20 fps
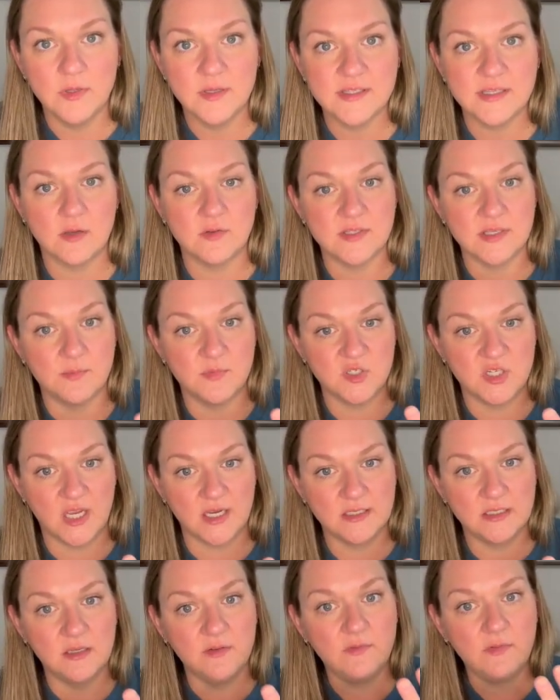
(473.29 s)
So
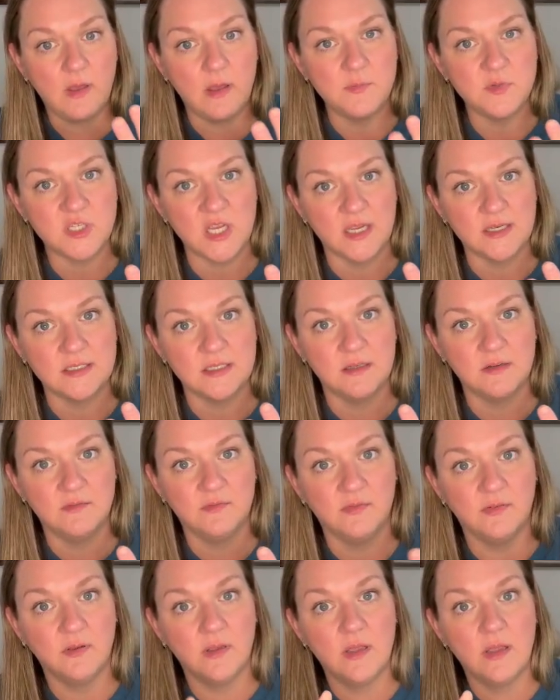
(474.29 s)
subjective,
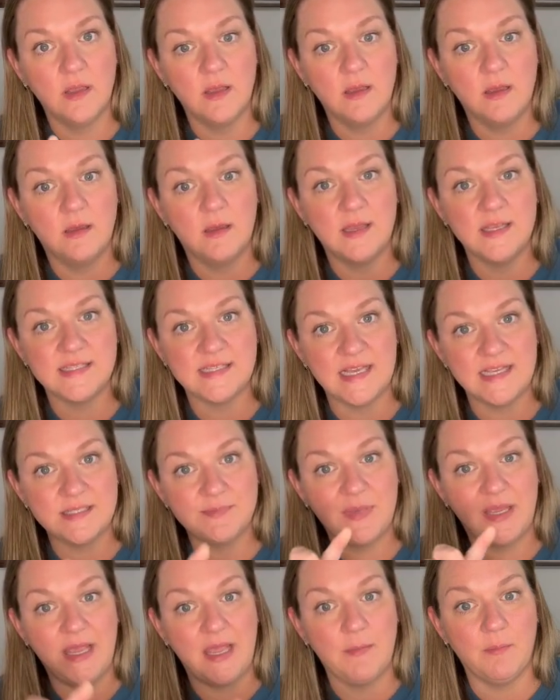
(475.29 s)
objective,
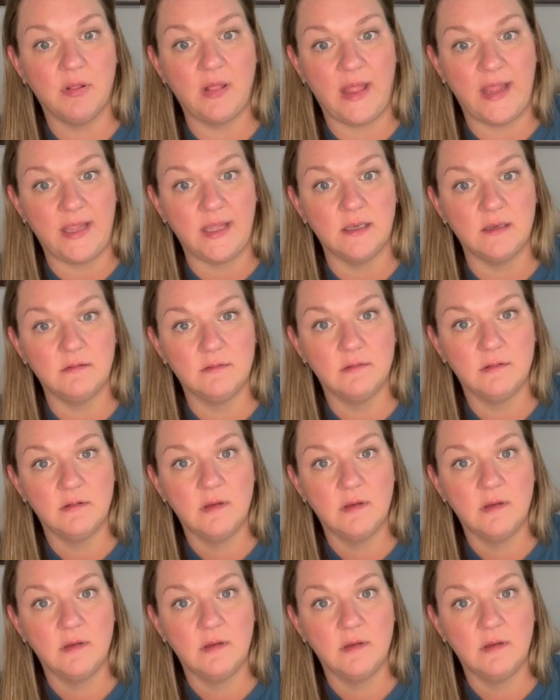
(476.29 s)
assessment, and plan.